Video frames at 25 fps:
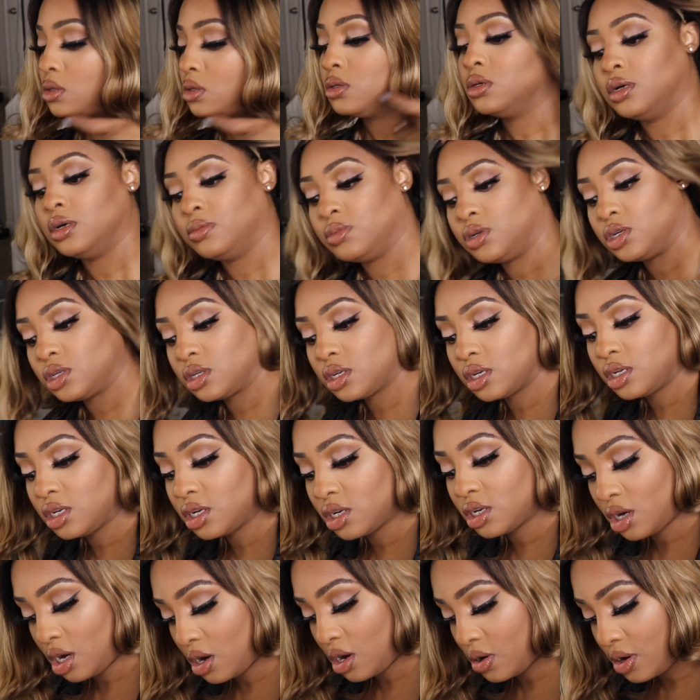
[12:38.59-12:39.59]
So I'm just gonna
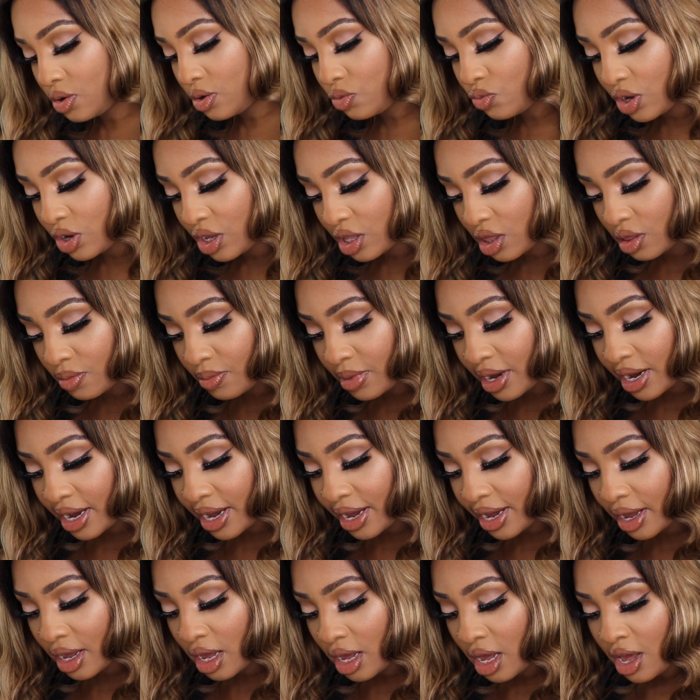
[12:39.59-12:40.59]
go in with
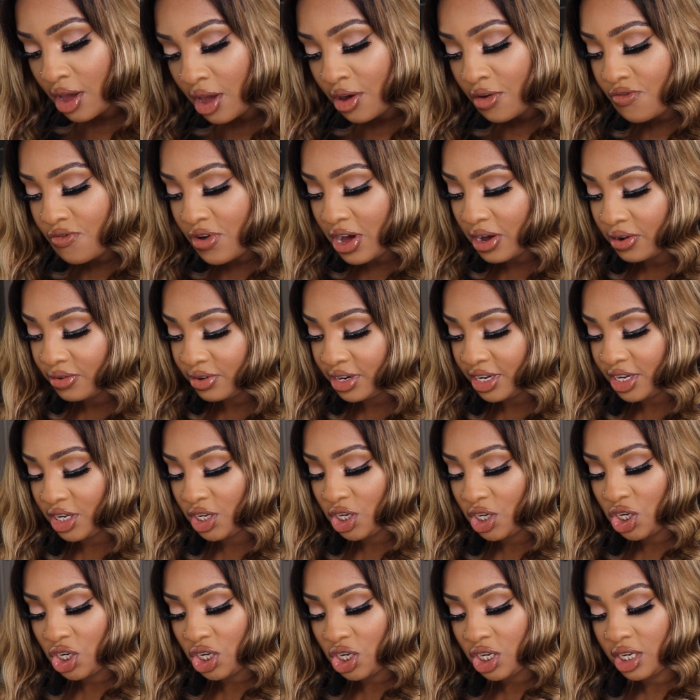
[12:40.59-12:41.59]
my
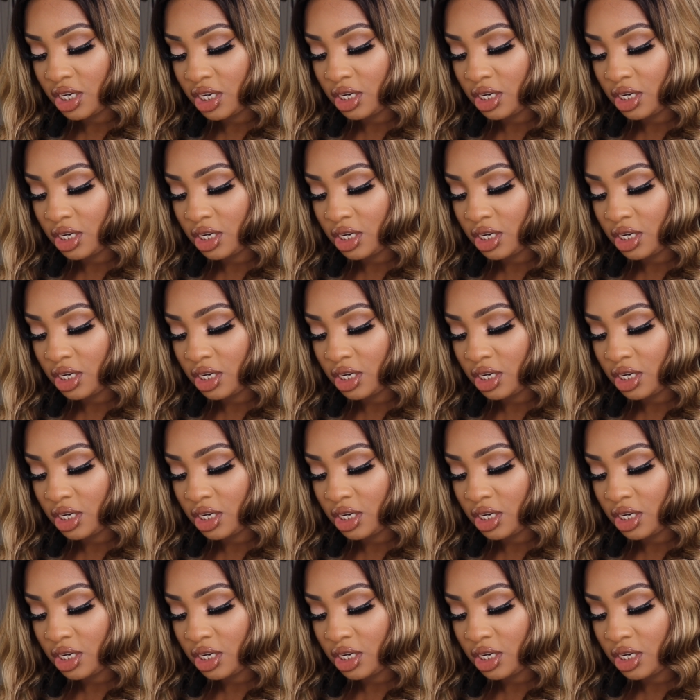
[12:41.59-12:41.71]
foundation.